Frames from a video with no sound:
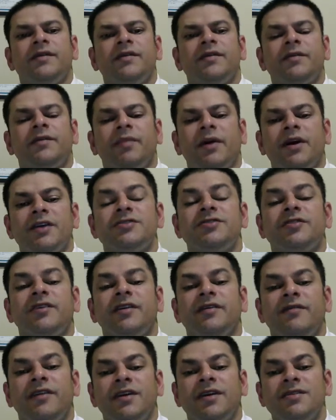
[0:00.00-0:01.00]
sponsor
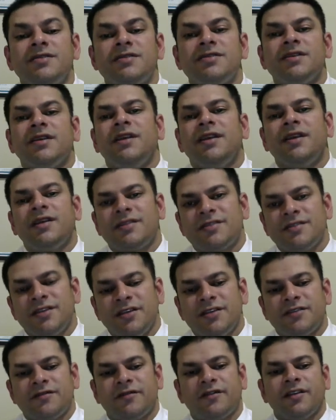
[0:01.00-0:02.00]
events in
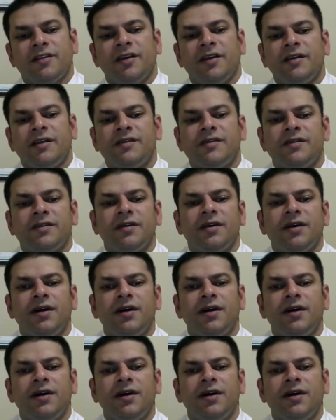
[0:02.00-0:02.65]
exchange for links,